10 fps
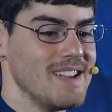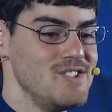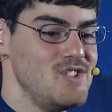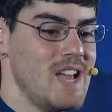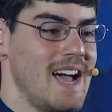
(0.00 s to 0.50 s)

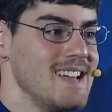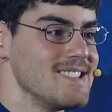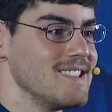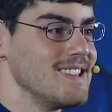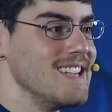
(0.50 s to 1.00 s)

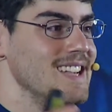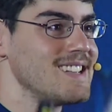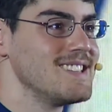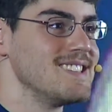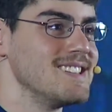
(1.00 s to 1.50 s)
jazz
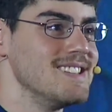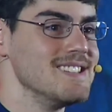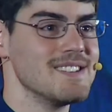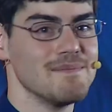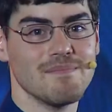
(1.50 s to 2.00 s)
licks
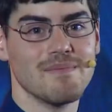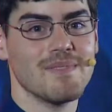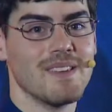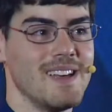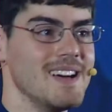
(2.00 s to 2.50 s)
and
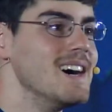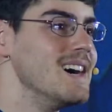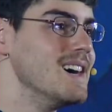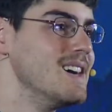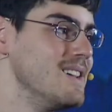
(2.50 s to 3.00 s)
how